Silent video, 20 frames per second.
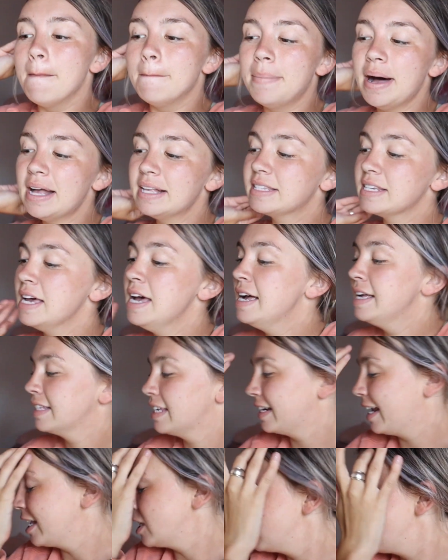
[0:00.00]
But
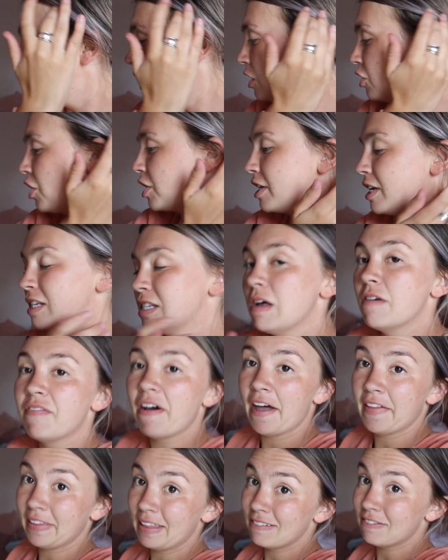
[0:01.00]
tonight's project is to
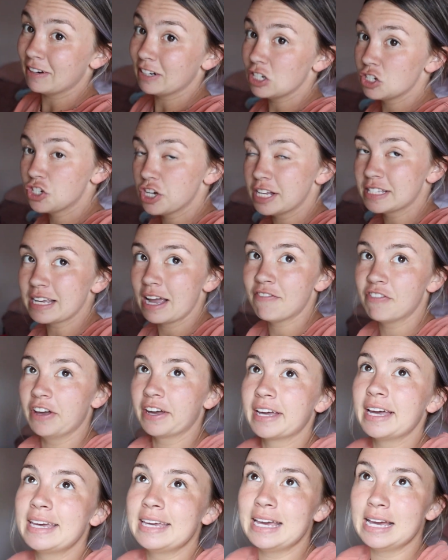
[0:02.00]
finally finish it. I feel
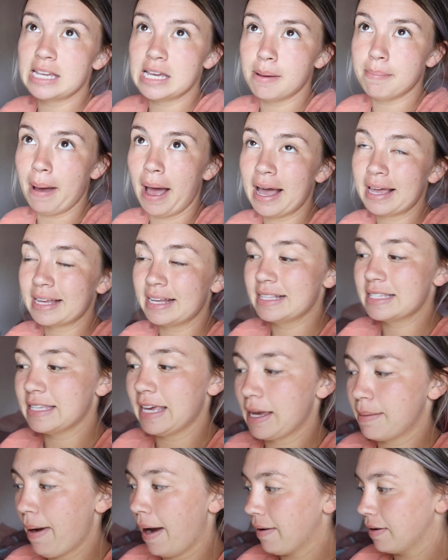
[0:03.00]
like I can't get back into
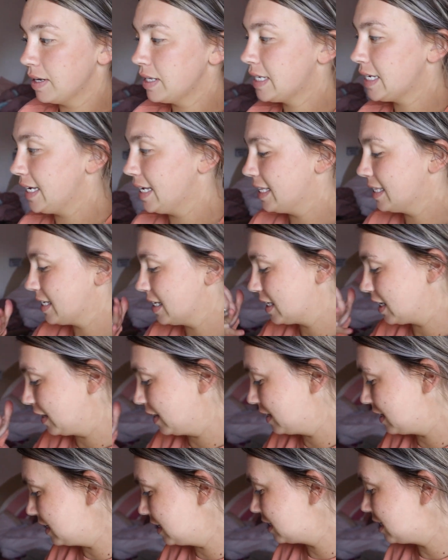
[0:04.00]
like my routines until
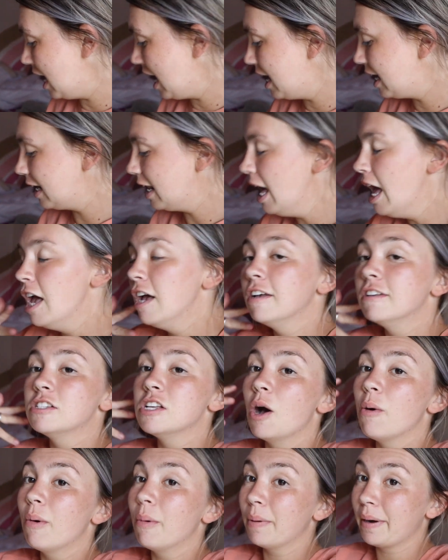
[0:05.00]
this is done.
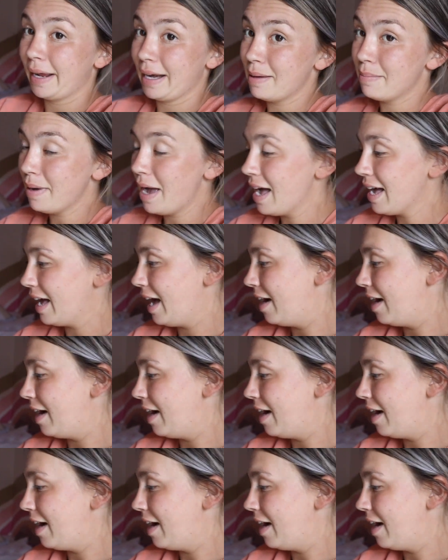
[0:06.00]
So we're getting back